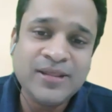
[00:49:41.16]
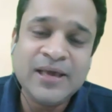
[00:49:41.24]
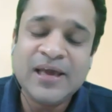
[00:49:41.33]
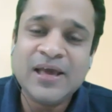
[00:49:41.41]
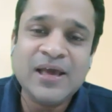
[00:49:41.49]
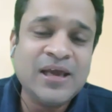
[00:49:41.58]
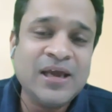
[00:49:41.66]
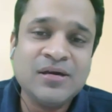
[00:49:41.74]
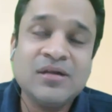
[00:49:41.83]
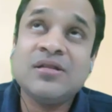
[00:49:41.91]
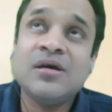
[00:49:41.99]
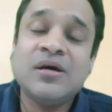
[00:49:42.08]
think
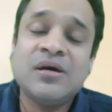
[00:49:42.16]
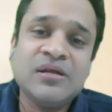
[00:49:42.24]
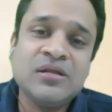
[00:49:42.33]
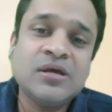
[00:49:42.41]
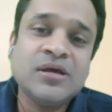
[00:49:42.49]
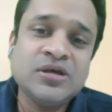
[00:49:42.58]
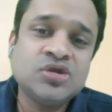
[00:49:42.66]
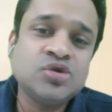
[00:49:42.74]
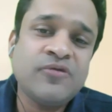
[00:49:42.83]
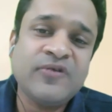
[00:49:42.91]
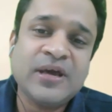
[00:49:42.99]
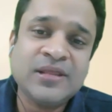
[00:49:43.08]
the issue
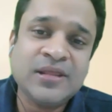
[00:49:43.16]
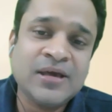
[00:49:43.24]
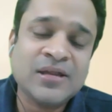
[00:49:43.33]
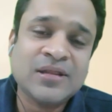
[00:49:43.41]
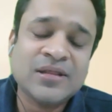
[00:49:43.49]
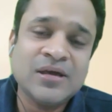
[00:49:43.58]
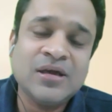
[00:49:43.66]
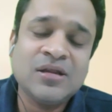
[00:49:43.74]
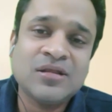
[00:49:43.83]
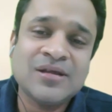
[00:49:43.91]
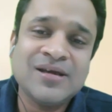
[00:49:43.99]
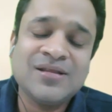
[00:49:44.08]
of ethics.
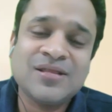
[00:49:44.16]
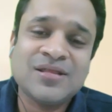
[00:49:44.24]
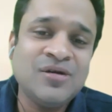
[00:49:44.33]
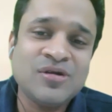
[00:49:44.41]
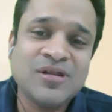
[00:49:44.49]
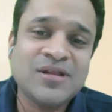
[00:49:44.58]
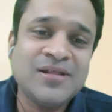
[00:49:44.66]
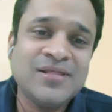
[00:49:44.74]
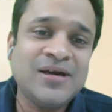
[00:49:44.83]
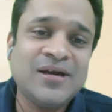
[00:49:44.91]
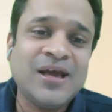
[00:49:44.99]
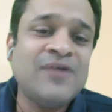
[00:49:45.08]
It's interesting
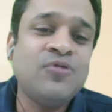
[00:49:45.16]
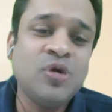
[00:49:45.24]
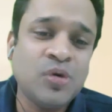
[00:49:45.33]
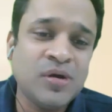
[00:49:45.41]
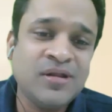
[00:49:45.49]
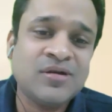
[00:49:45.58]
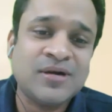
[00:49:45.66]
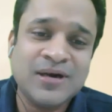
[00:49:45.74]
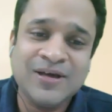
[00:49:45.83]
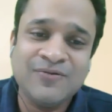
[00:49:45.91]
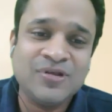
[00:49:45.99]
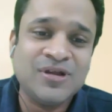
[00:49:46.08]
that everyone is
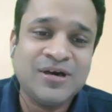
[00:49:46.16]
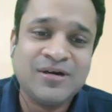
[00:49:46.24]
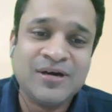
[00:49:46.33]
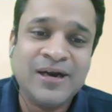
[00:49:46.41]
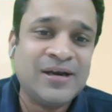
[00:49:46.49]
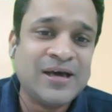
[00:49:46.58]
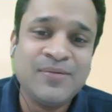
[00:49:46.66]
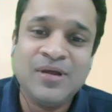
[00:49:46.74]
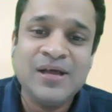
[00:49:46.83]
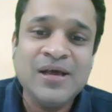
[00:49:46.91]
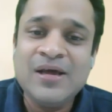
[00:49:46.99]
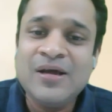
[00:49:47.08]
struggling with it, right? I
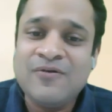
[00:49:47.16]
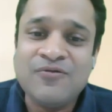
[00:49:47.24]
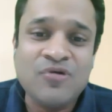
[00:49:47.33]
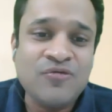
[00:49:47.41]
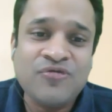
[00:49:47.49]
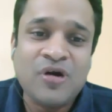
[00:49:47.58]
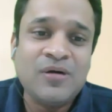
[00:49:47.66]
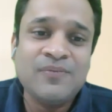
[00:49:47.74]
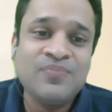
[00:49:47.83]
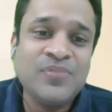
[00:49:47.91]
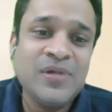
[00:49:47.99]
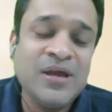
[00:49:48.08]
mean,
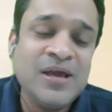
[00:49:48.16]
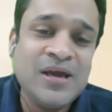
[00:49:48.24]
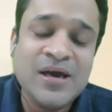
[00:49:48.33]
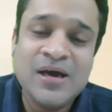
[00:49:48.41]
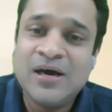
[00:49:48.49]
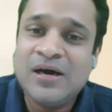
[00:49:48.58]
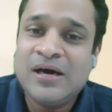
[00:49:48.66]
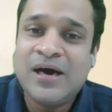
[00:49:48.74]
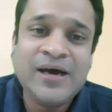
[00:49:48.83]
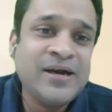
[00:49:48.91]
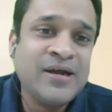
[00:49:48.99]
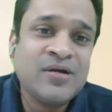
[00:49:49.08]
from the
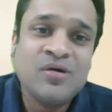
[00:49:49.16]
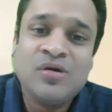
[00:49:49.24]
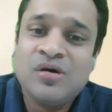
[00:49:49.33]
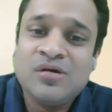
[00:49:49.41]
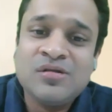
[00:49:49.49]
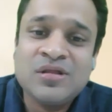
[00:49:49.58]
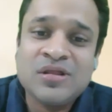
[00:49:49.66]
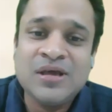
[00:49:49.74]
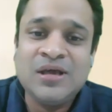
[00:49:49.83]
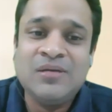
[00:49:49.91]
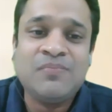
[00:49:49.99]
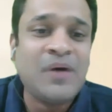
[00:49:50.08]
higher echelons
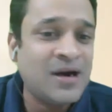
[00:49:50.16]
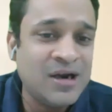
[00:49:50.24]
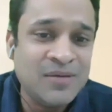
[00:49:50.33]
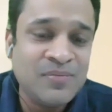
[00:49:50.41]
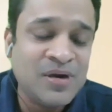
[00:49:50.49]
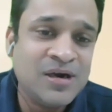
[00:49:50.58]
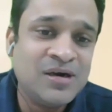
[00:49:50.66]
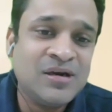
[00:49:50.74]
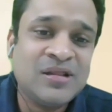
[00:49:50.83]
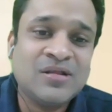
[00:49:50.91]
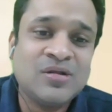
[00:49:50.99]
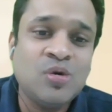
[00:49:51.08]
in parliament
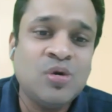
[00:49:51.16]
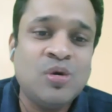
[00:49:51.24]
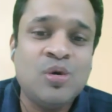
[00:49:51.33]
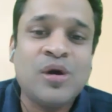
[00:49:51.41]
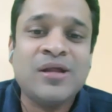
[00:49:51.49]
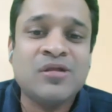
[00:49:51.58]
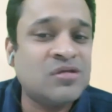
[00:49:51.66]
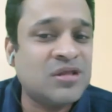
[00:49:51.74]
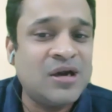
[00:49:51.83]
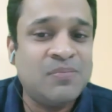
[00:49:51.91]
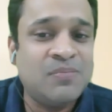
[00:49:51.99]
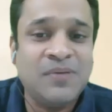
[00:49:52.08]
to, as you
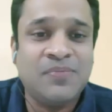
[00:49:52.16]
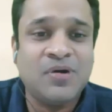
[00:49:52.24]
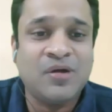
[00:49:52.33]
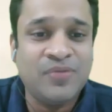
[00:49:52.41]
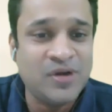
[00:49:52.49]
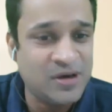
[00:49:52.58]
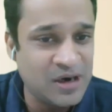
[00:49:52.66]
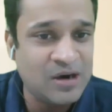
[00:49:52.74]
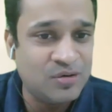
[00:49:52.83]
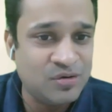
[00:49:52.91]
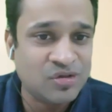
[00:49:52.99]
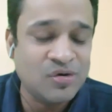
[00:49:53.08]
said, people on the
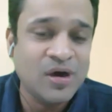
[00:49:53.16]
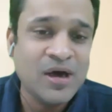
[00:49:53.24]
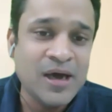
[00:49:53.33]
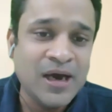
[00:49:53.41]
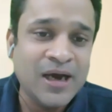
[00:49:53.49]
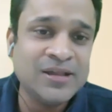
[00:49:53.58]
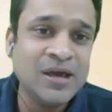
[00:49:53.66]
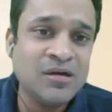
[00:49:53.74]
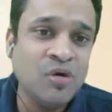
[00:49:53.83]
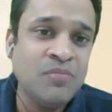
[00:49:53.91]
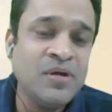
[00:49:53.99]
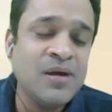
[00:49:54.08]
ground. So I think it
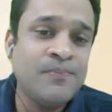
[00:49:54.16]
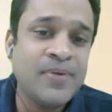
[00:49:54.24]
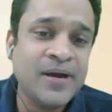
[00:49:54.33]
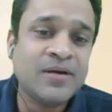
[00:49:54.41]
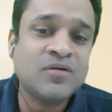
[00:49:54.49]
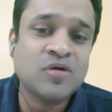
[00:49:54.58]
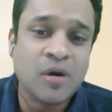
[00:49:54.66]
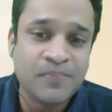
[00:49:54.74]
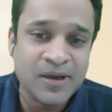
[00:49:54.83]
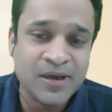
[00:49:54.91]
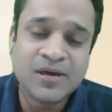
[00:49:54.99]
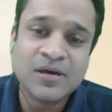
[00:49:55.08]
will be a big
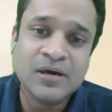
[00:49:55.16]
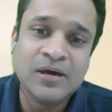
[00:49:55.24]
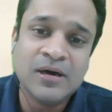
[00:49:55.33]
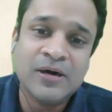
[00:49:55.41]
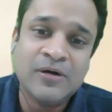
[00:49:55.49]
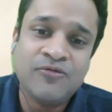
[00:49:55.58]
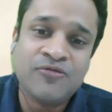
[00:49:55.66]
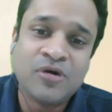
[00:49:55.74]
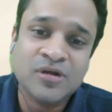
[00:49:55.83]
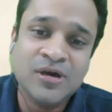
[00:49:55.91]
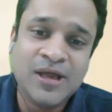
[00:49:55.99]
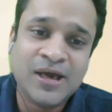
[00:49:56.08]
topic for
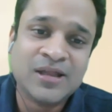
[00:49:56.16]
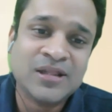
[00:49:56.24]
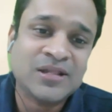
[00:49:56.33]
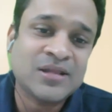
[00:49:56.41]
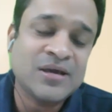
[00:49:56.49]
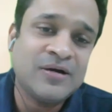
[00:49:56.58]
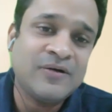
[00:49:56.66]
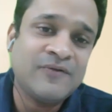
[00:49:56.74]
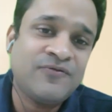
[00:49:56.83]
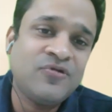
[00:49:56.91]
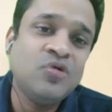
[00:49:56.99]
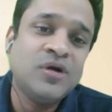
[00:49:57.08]
the next
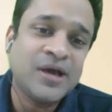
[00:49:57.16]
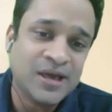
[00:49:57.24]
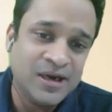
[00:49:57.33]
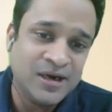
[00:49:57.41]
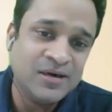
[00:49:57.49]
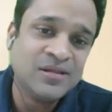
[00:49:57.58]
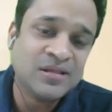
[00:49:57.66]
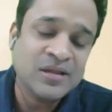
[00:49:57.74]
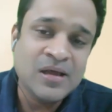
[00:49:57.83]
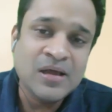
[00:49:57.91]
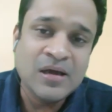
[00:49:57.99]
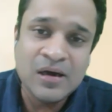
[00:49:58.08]
few decades
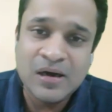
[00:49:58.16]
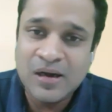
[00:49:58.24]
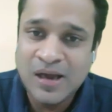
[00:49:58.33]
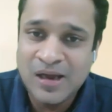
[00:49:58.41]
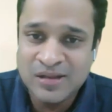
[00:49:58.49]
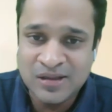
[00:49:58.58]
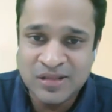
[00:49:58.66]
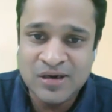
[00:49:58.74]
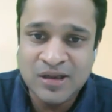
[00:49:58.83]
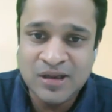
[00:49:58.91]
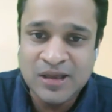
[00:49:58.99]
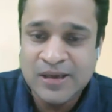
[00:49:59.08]
as
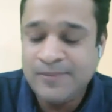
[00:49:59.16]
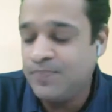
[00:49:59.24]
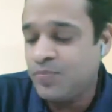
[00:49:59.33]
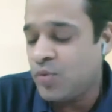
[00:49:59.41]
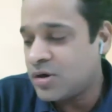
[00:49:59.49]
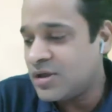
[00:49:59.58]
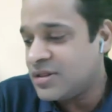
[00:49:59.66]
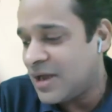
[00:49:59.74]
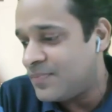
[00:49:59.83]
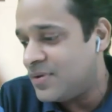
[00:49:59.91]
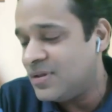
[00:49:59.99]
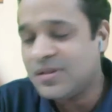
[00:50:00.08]
S&T progress happens,